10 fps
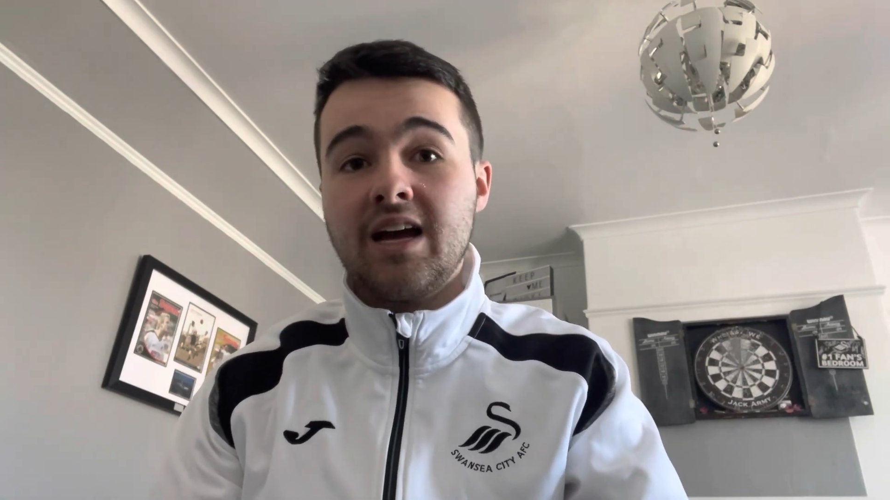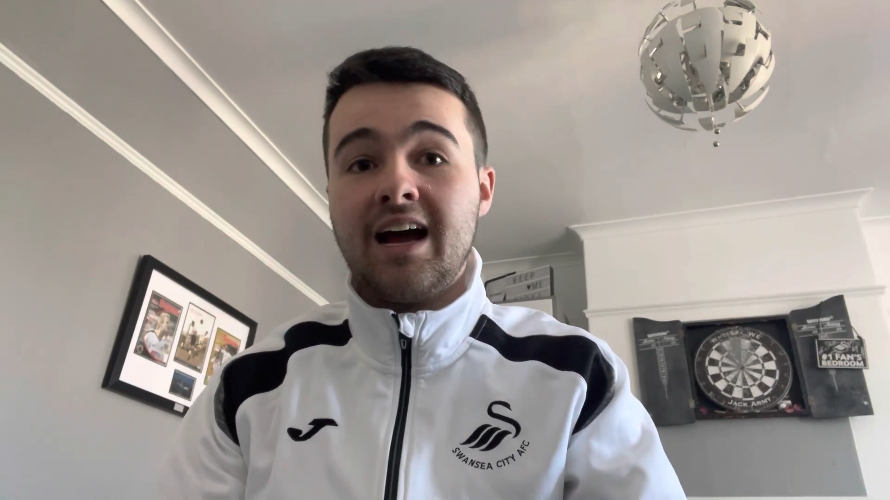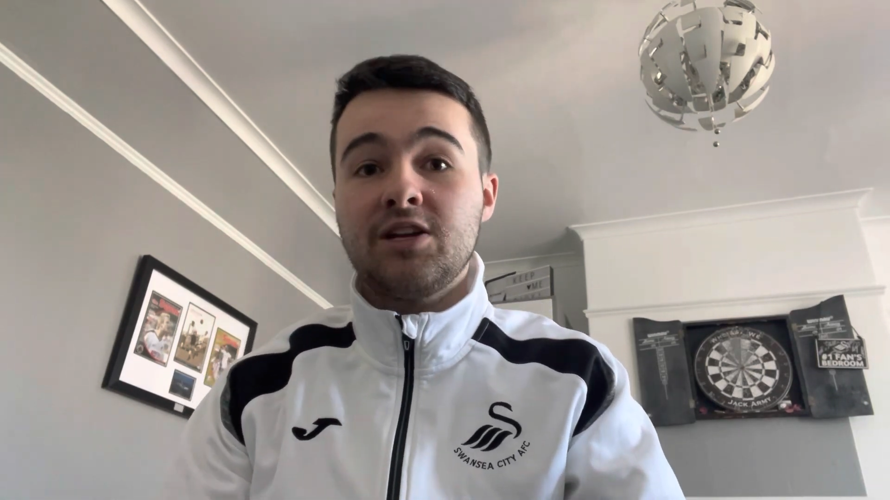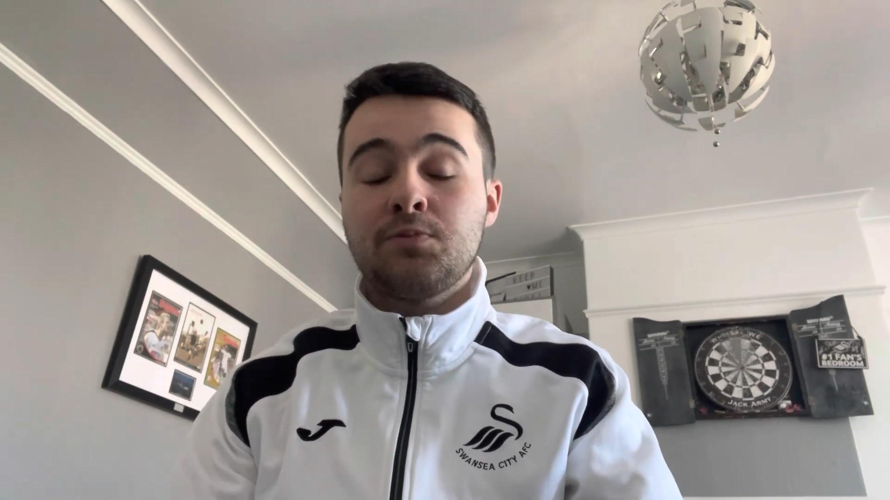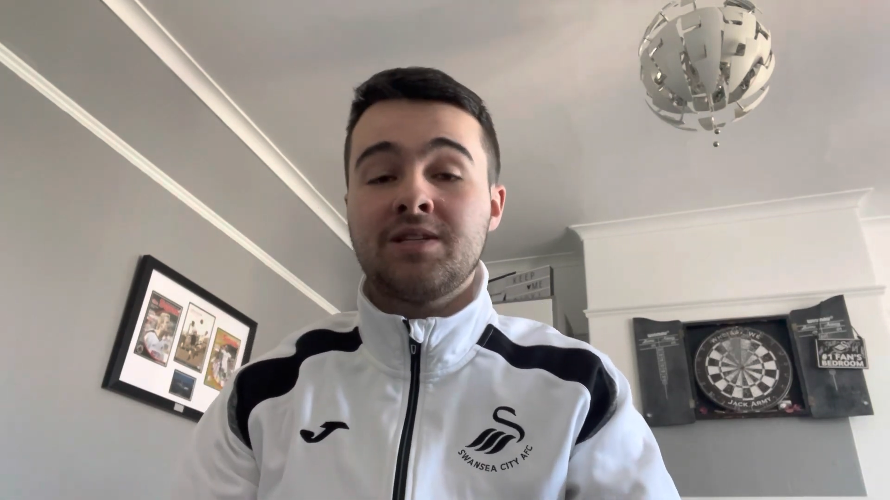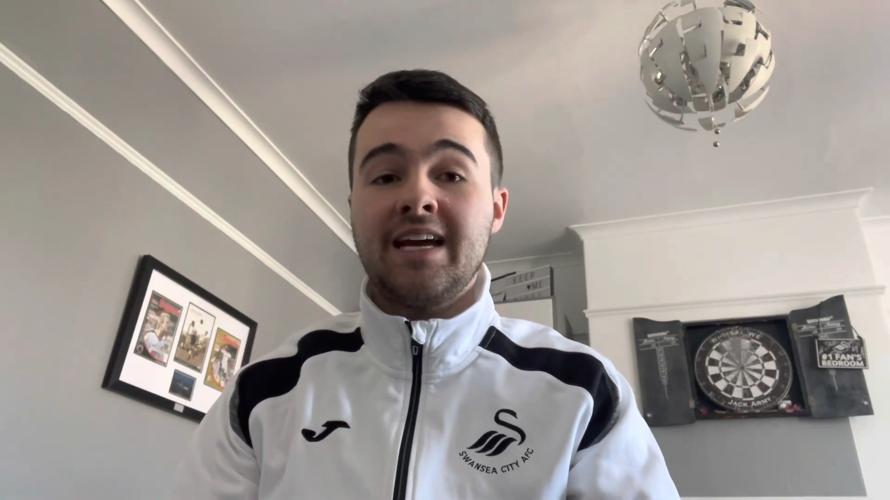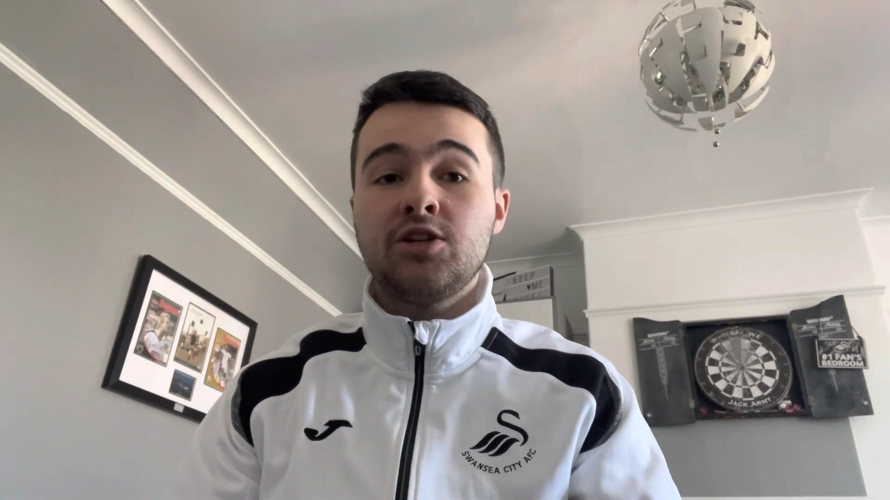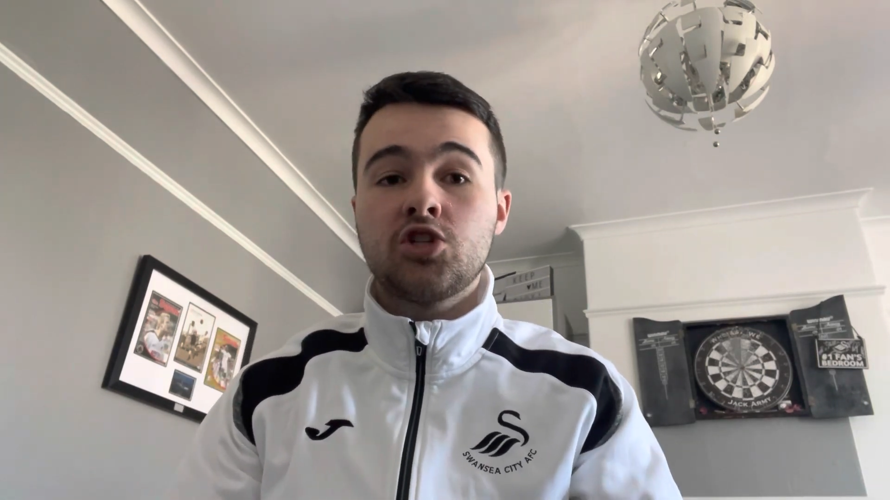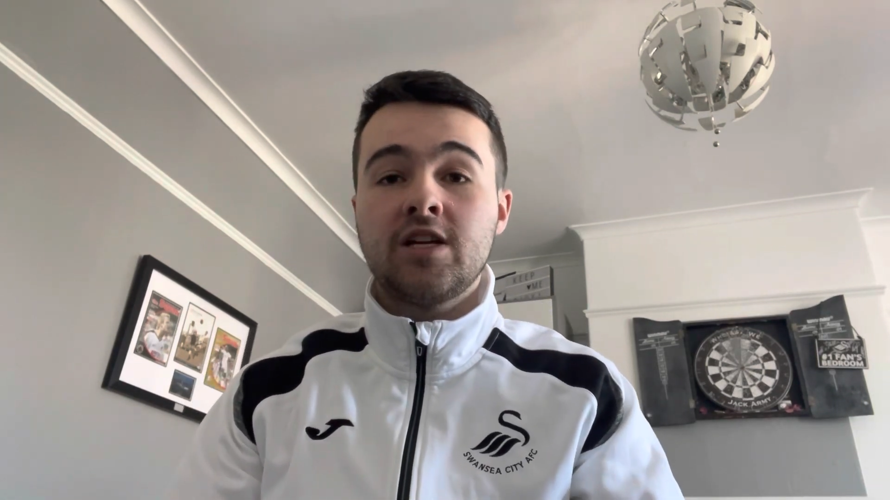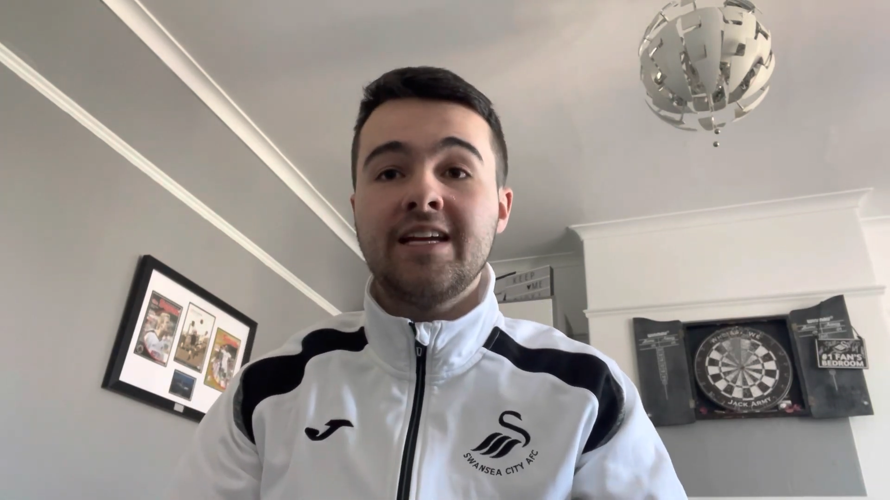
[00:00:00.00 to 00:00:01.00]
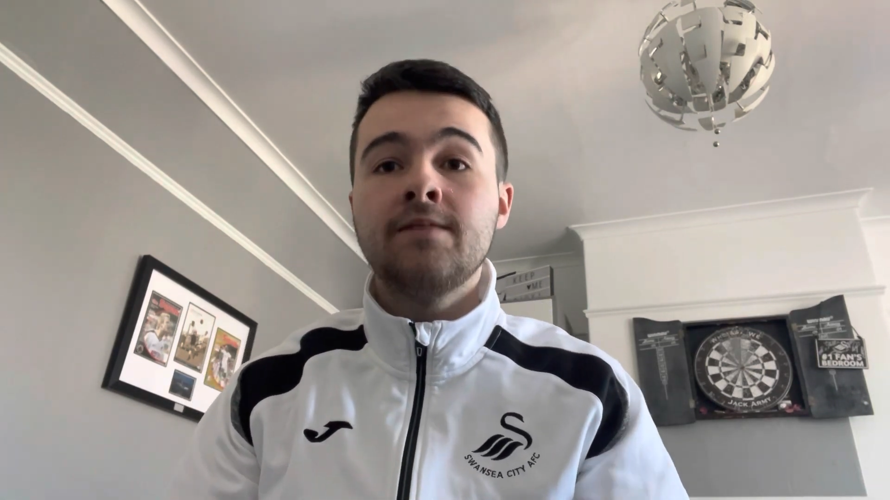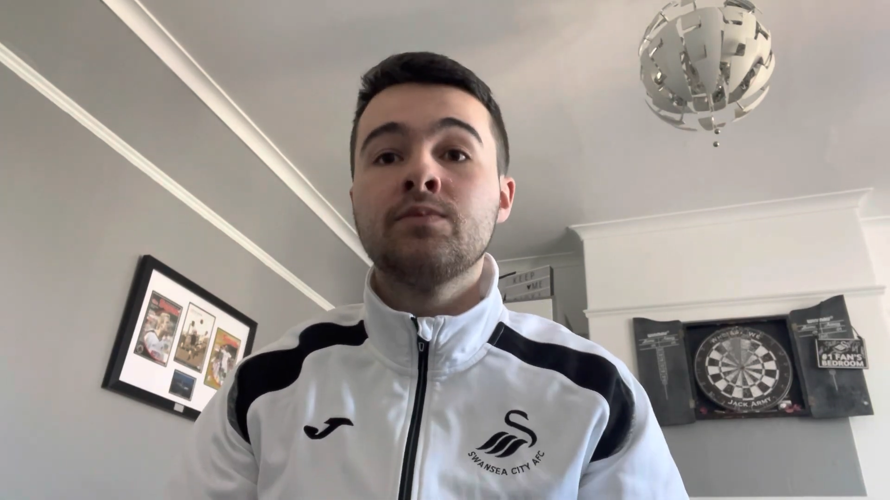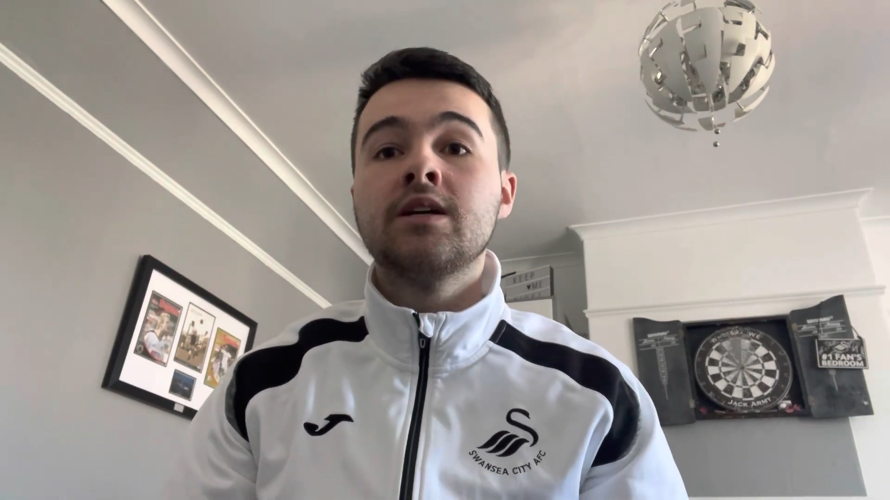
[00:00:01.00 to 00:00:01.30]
and potentially